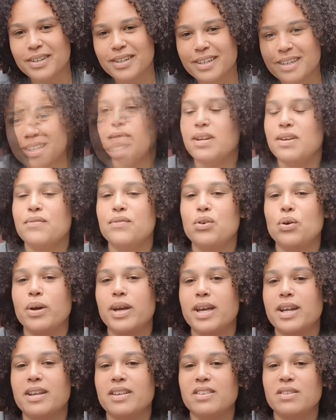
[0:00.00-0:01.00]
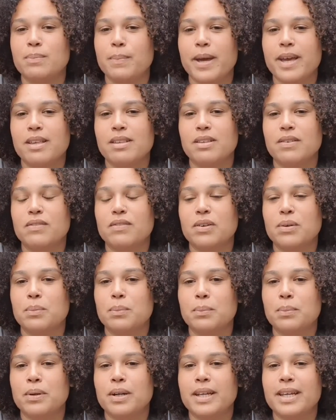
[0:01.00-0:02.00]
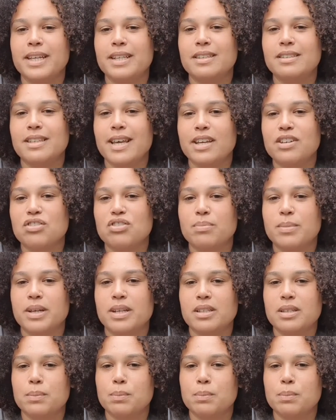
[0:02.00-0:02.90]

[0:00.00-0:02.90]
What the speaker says: Even if you're in a space of complete detriment,